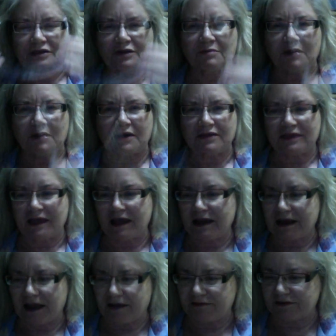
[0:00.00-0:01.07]
about that.
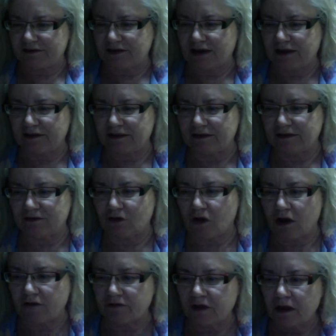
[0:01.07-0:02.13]
I have to take these
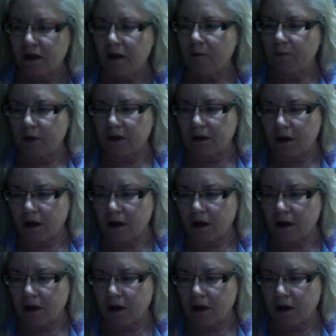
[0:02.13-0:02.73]
off. But